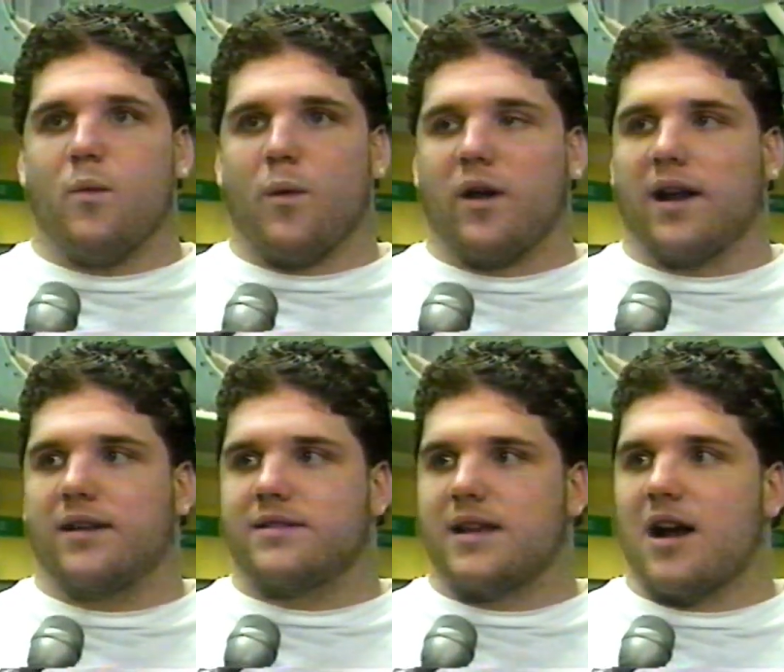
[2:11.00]
We wanted
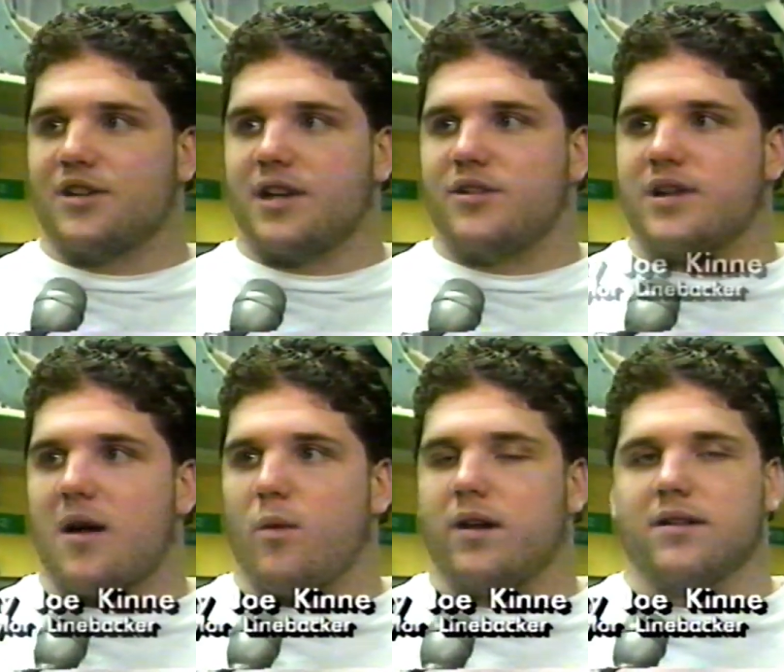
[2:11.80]
to send our seniors
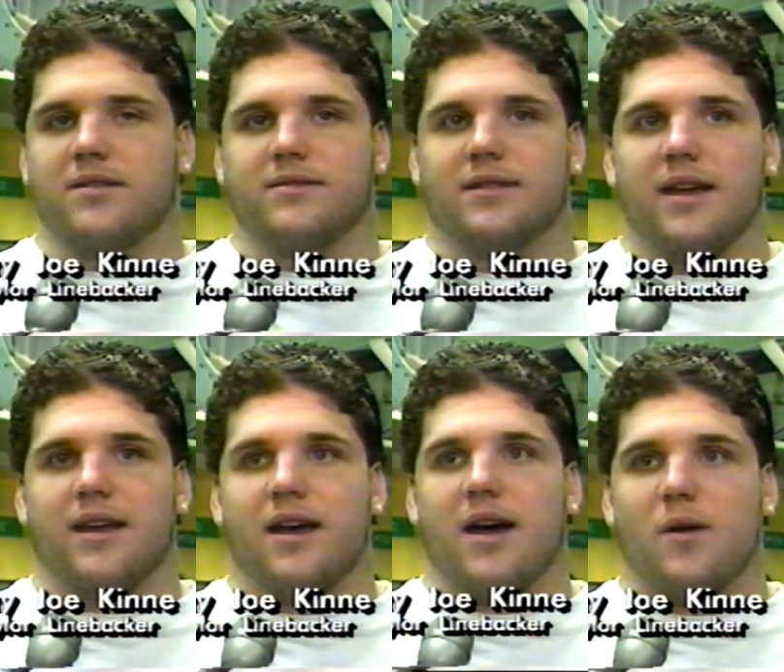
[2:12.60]
out winners,
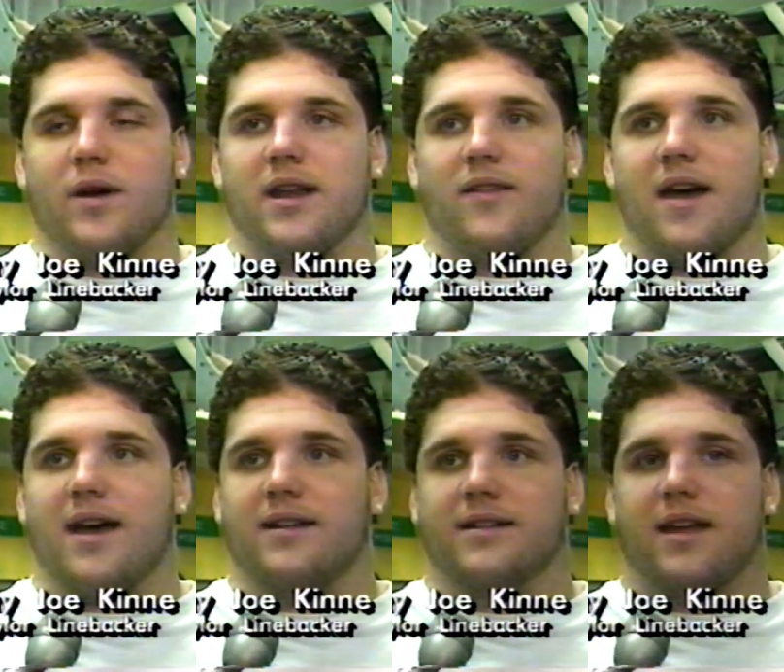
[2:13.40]
and uh, we did
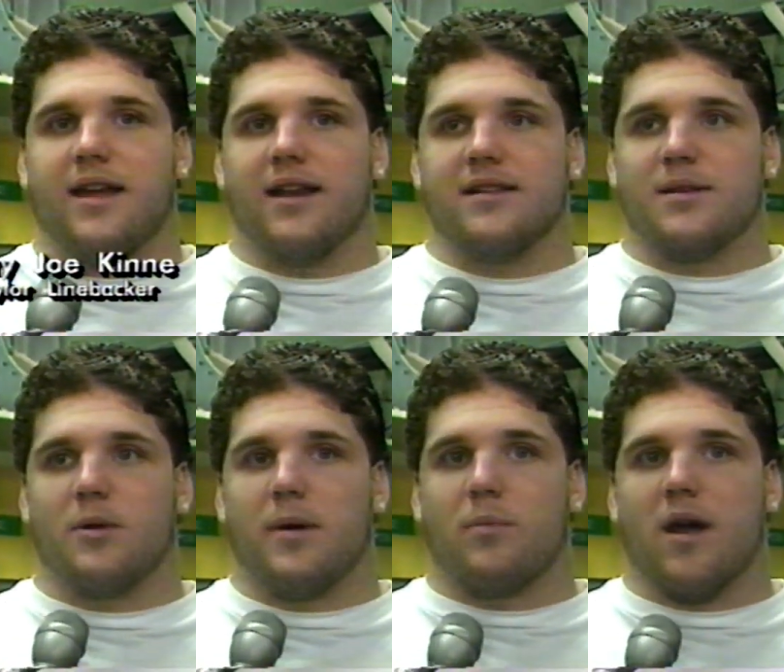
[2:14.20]
that, and that's
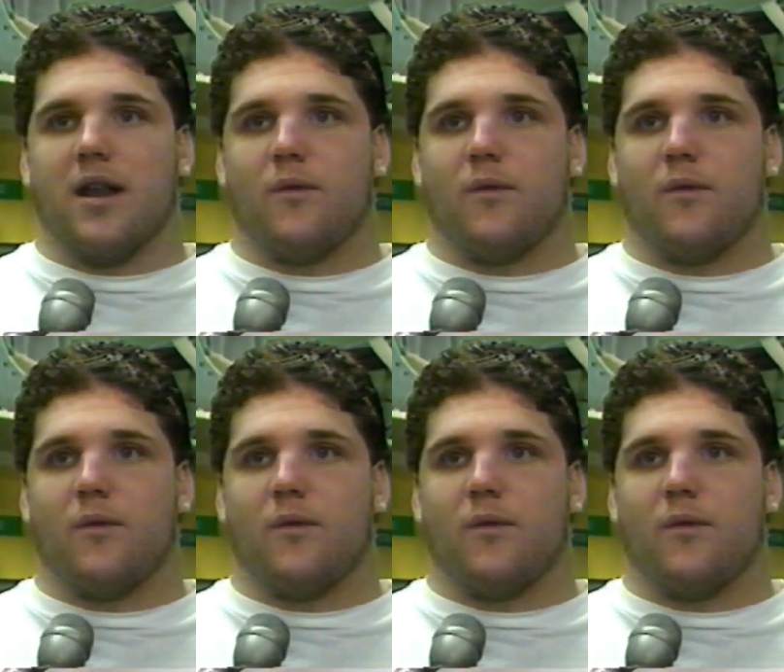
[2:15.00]
something to be proud